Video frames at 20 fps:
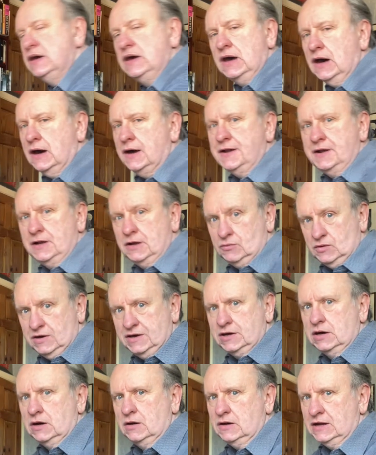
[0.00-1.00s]
I don't know, we
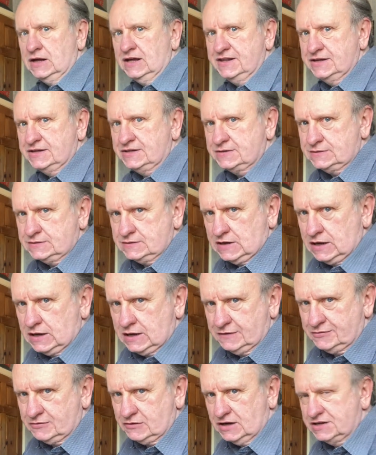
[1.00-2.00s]
could go on like this
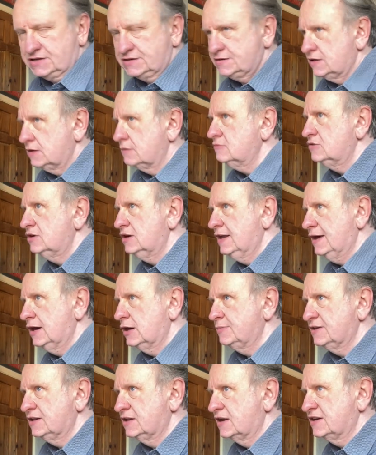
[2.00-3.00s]
for ages, and I'm really
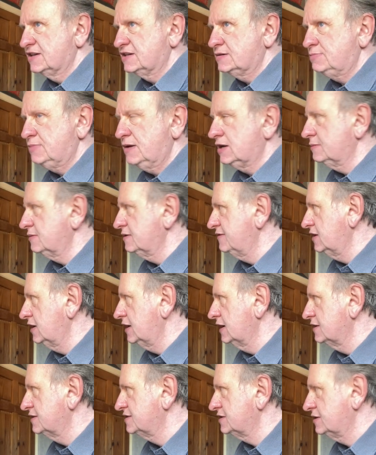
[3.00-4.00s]
hoping that I sped up the video so